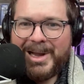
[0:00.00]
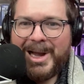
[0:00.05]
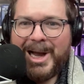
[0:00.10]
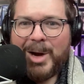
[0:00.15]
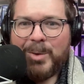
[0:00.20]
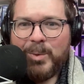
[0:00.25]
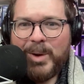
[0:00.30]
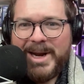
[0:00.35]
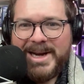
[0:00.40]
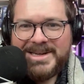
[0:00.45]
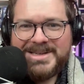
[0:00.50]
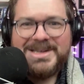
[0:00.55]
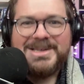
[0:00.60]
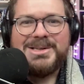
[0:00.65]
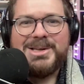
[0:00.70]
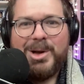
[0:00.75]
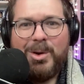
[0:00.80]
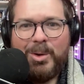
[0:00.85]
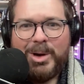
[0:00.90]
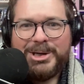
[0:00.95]

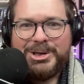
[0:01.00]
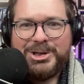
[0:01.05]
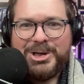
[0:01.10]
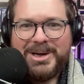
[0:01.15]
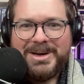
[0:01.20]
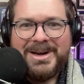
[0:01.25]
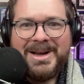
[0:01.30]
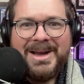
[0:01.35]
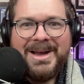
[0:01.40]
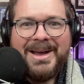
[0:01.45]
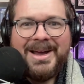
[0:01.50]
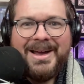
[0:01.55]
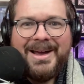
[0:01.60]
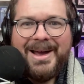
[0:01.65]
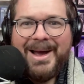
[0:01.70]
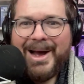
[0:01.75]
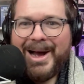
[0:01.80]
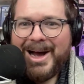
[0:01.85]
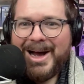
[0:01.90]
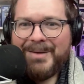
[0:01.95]
raises the question
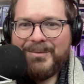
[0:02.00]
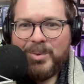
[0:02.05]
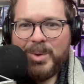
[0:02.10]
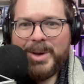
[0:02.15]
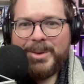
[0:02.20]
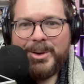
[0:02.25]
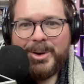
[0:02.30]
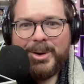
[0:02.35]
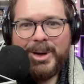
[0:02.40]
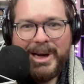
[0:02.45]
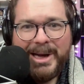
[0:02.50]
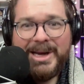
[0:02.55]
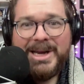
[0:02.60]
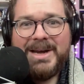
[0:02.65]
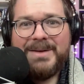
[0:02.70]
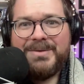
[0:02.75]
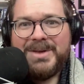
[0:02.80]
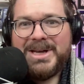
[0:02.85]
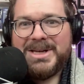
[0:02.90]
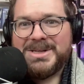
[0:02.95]
of whether
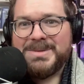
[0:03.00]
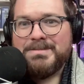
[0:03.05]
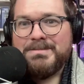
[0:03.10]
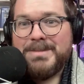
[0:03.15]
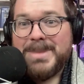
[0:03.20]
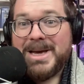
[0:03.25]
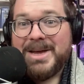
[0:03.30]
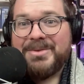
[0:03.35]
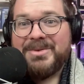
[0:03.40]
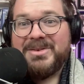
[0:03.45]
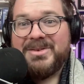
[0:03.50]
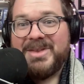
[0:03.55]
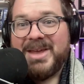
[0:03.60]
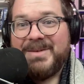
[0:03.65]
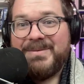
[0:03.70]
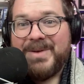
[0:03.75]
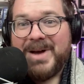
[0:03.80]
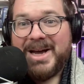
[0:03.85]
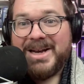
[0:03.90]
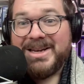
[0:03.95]
any of these myths they
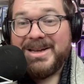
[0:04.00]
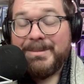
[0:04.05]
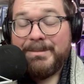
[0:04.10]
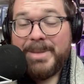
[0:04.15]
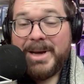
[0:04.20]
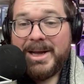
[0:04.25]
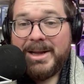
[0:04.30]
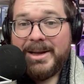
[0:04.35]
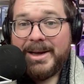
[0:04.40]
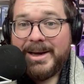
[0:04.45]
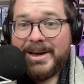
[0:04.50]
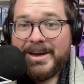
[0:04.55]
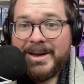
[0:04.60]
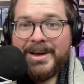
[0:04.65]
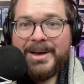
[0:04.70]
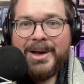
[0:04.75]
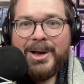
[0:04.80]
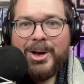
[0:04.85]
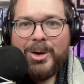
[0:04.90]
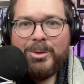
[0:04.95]
find compelling
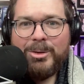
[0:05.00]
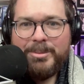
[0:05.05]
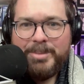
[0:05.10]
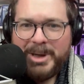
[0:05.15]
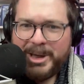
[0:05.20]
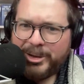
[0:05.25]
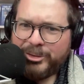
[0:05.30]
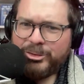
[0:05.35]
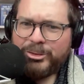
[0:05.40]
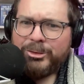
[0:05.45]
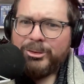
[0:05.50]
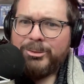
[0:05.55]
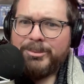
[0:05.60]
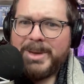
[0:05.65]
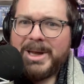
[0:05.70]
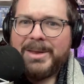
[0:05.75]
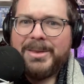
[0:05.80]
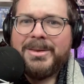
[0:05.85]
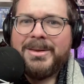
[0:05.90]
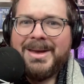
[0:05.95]
would be a true
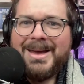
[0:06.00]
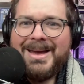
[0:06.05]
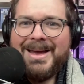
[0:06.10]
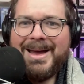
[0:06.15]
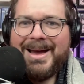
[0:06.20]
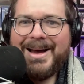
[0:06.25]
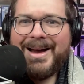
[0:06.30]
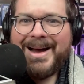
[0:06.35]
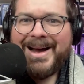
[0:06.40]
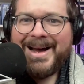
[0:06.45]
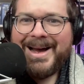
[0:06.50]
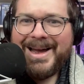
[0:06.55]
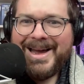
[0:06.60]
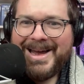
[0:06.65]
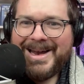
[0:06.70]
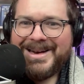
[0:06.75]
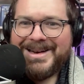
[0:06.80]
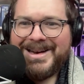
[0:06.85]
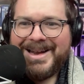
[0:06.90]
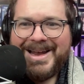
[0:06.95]
myth.
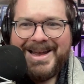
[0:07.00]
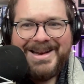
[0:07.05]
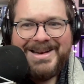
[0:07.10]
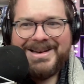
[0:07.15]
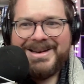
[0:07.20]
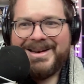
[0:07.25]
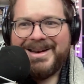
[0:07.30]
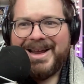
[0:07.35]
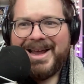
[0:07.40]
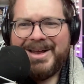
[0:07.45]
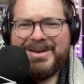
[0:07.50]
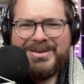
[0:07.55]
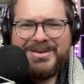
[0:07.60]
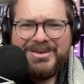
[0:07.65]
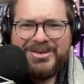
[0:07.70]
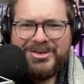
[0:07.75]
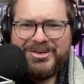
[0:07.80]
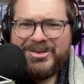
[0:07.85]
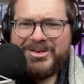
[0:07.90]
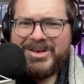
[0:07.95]
And
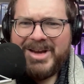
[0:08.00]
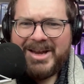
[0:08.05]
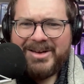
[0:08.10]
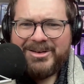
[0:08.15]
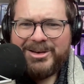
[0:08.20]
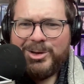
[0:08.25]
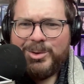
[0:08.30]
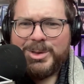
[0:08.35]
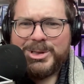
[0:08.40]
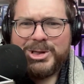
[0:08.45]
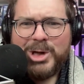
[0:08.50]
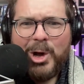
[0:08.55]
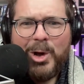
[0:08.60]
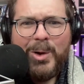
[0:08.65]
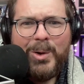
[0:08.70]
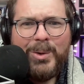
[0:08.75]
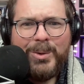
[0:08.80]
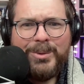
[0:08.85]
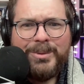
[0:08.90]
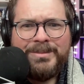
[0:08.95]
C.S. Lewis'
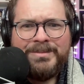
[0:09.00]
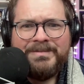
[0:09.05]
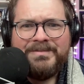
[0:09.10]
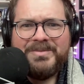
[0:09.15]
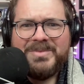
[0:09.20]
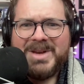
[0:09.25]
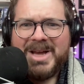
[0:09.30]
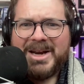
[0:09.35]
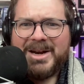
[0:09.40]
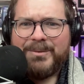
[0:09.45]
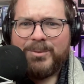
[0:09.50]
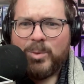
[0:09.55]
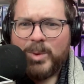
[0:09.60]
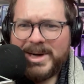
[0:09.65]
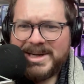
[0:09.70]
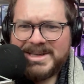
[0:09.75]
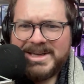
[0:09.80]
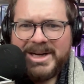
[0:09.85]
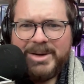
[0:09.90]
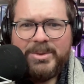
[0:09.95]
own kind of
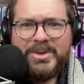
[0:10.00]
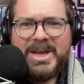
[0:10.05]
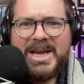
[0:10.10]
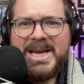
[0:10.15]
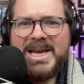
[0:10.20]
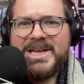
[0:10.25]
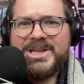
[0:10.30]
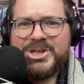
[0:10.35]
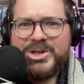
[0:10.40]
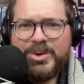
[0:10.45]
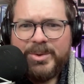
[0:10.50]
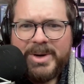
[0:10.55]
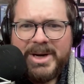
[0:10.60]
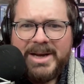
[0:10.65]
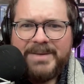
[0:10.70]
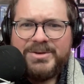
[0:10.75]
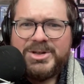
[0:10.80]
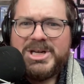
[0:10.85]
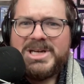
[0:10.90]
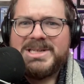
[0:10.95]
wrestling with the history
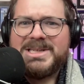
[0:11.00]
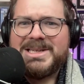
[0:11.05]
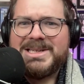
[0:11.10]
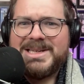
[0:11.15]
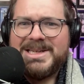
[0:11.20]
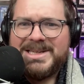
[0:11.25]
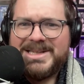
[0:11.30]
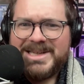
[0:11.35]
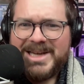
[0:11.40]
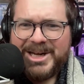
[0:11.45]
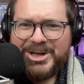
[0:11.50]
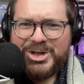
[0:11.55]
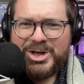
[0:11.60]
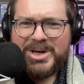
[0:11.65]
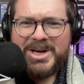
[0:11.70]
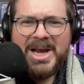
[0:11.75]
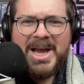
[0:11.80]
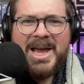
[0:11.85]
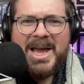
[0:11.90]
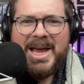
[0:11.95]
of Jesus and such,
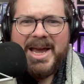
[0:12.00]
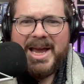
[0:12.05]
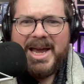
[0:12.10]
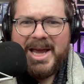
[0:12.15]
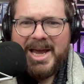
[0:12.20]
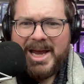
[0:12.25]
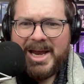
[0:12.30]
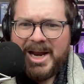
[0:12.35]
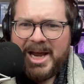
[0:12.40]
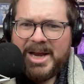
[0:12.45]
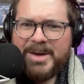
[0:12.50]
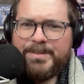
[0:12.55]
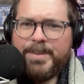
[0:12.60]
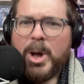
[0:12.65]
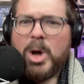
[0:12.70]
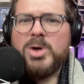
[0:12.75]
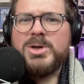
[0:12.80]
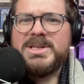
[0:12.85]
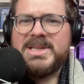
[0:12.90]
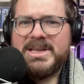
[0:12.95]
and
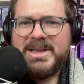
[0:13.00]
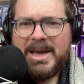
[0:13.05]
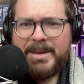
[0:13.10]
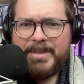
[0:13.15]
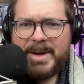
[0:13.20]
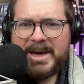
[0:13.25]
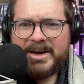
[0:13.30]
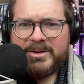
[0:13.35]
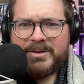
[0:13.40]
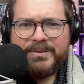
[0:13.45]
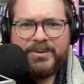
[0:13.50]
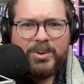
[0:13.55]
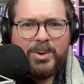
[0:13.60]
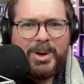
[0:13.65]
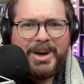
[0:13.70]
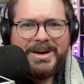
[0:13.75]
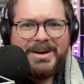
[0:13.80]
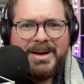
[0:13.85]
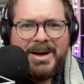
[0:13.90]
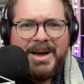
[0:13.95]
posing that back to
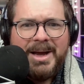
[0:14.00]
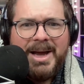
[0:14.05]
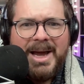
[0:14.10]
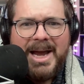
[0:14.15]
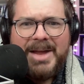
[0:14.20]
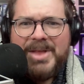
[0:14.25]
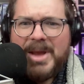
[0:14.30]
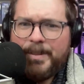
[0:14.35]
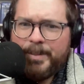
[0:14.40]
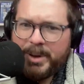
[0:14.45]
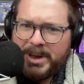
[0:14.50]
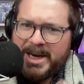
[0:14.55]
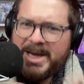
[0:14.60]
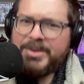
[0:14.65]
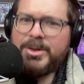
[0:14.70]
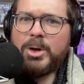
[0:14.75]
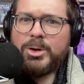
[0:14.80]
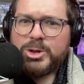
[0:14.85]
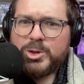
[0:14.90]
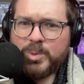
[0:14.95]
Freud. And they play
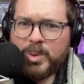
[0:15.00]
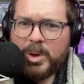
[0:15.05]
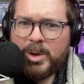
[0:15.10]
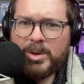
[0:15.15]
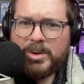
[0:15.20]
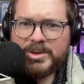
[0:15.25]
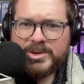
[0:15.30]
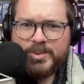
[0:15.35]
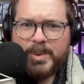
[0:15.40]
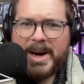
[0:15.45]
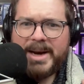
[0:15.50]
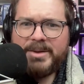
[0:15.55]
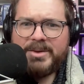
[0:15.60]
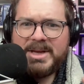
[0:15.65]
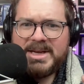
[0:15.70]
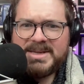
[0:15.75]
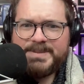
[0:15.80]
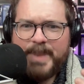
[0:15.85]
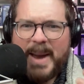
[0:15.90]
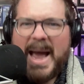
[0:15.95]
those roles, right?
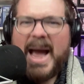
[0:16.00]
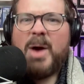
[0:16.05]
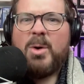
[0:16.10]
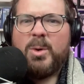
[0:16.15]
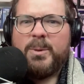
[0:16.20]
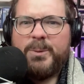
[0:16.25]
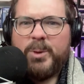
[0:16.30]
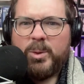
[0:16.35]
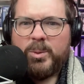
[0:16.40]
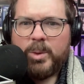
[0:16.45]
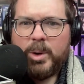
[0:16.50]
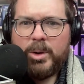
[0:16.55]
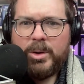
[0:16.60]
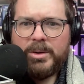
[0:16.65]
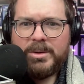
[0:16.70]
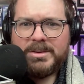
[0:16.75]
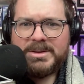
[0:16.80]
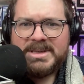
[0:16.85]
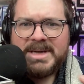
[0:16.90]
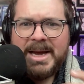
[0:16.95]
These powerful
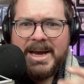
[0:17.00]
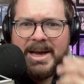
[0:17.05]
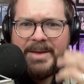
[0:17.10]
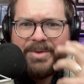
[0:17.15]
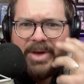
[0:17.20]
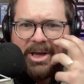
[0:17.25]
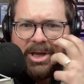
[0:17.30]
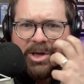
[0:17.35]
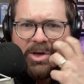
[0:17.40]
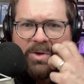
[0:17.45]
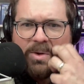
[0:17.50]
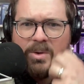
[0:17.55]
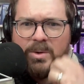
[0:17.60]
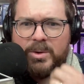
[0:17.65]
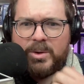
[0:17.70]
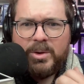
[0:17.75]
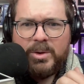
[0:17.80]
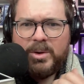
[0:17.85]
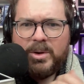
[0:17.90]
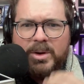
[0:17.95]
roles that
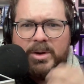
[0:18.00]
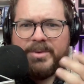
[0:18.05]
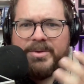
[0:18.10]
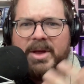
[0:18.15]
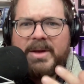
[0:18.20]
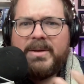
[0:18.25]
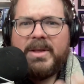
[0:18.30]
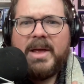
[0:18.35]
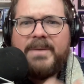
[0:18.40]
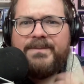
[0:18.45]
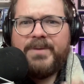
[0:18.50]
they